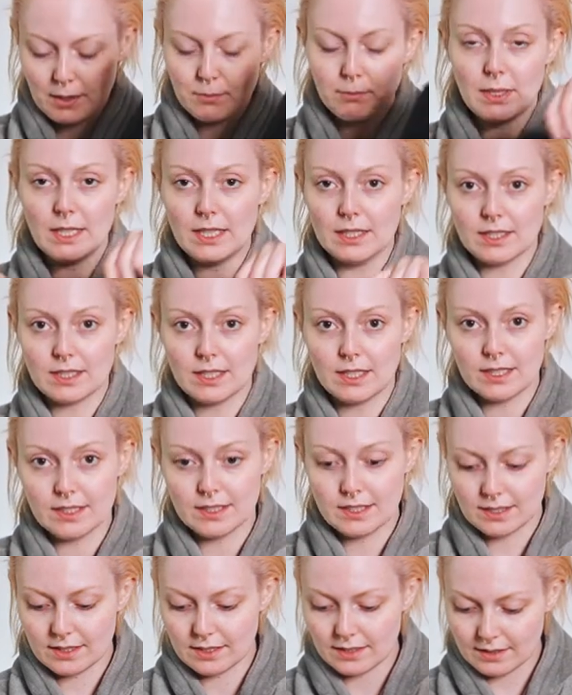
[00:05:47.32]

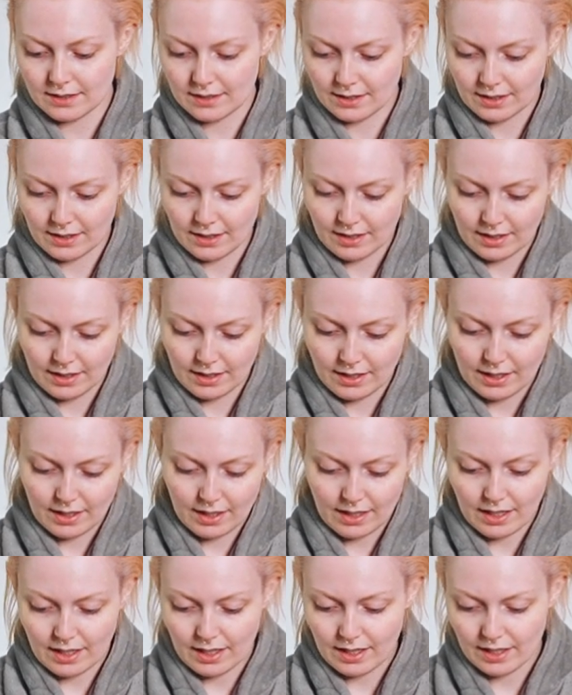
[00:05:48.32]
pieces.
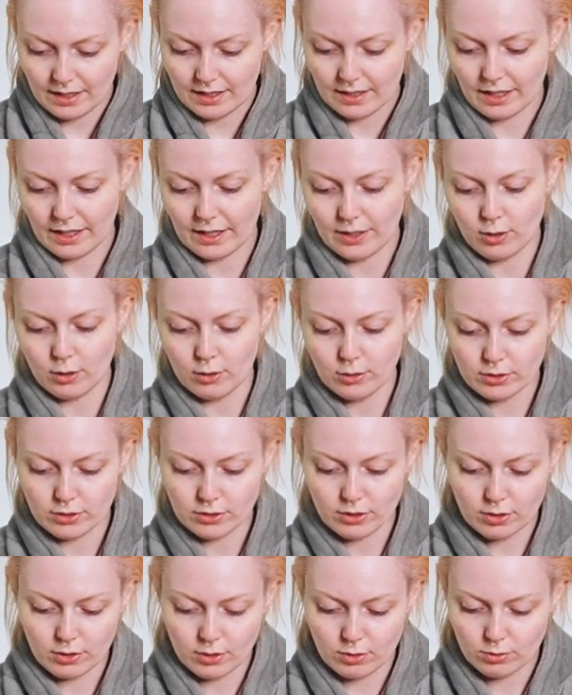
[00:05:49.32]
And I
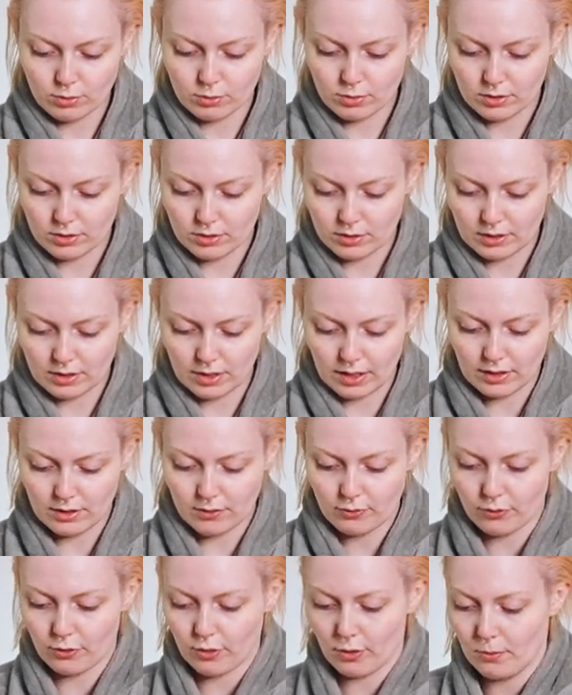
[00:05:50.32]
also did
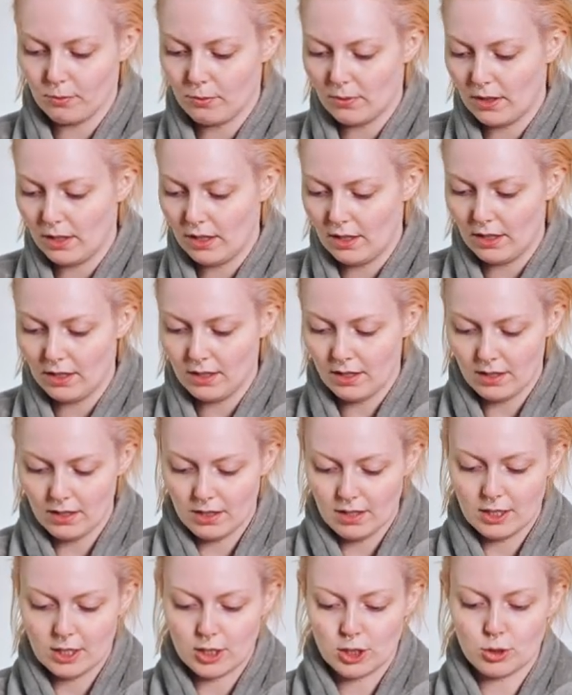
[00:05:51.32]
from the
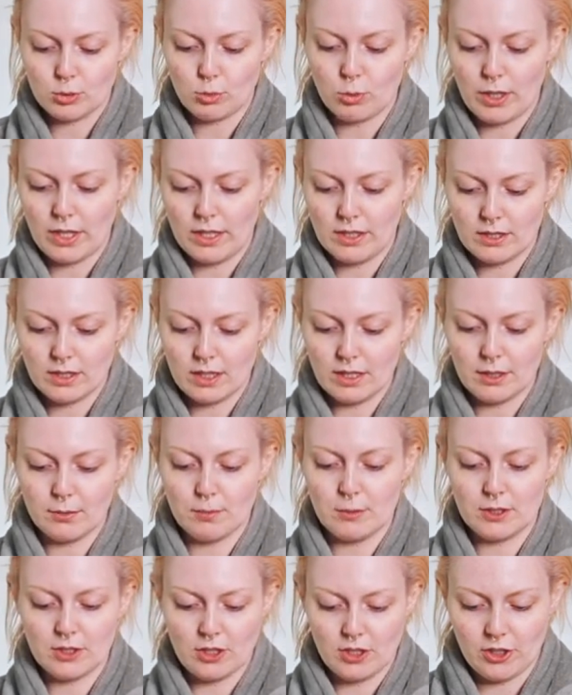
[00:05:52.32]
suede kind of
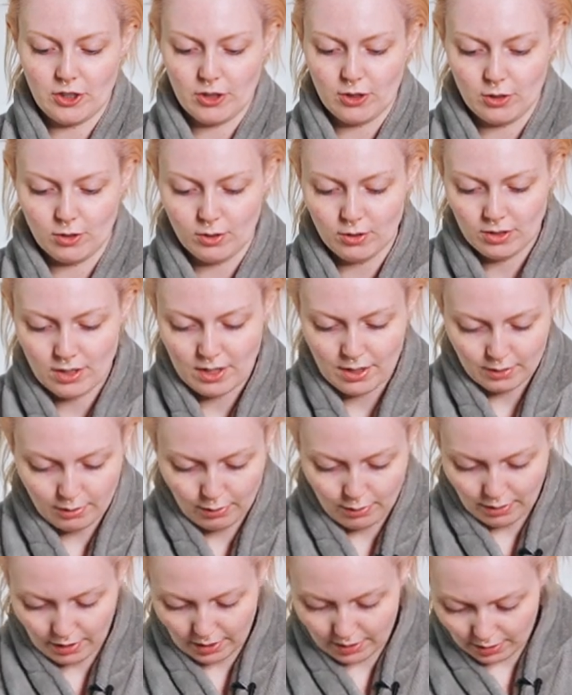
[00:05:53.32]
material, the
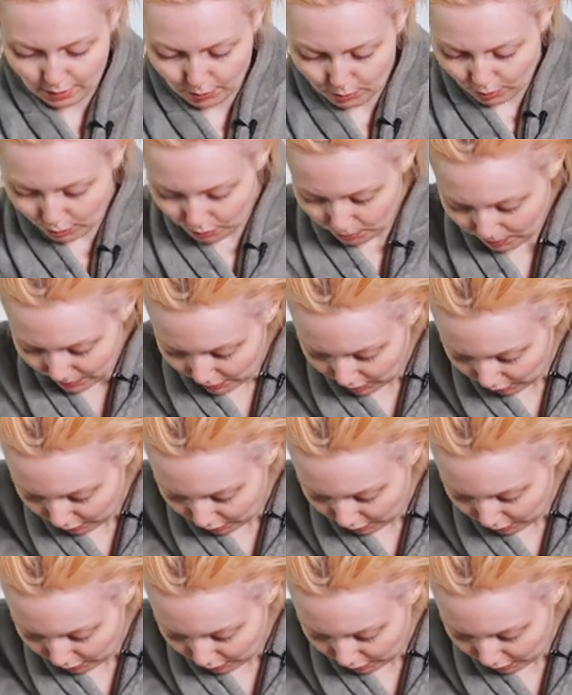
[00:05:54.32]
thing that will be